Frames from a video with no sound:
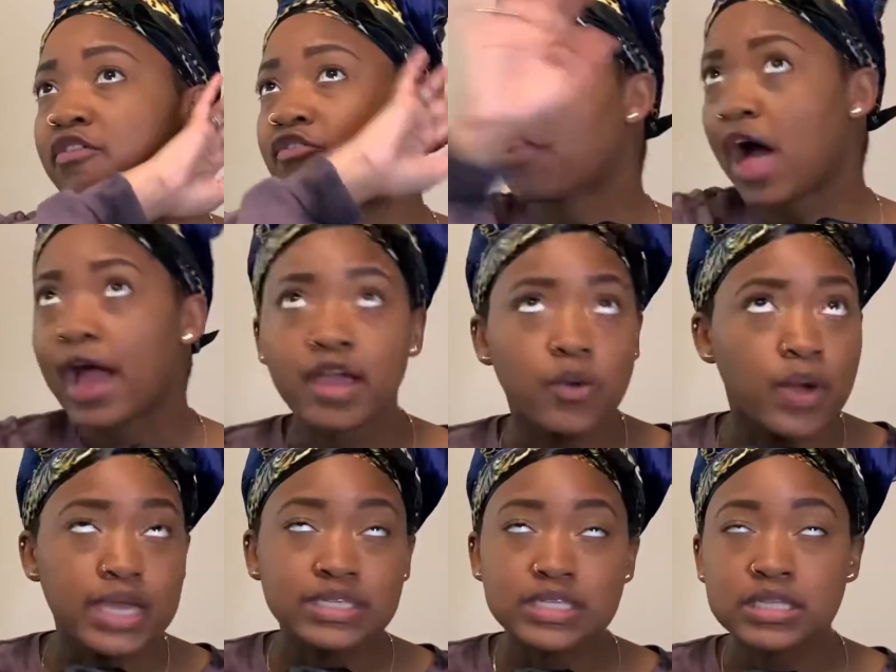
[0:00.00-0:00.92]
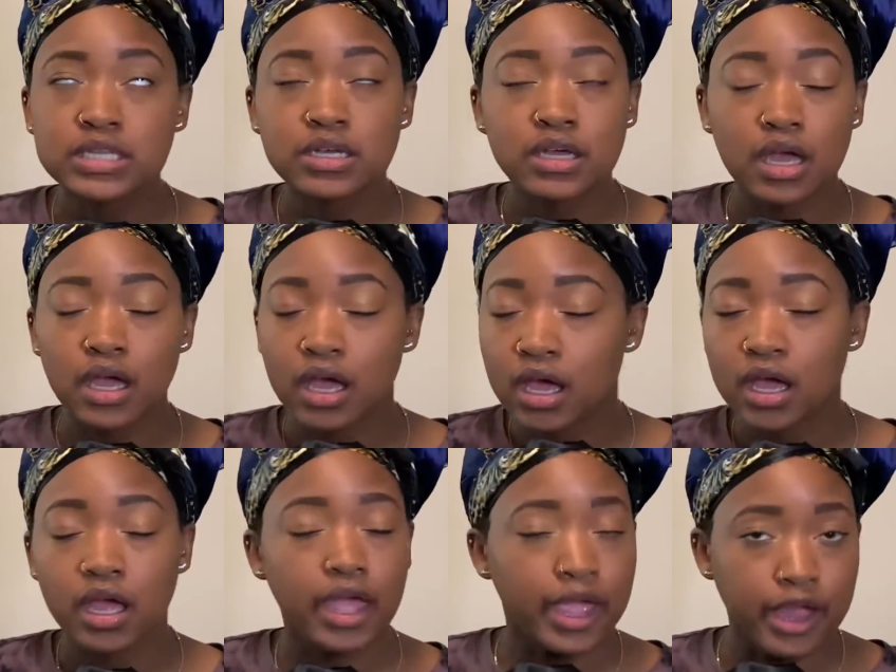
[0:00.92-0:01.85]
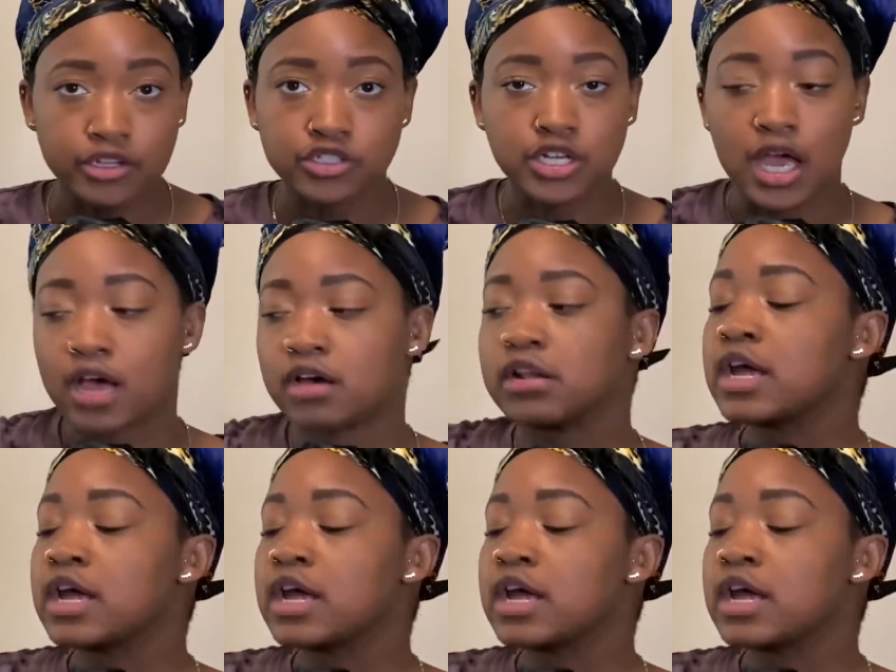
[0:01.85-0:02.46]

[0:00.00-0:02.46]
flyaways in the air, child.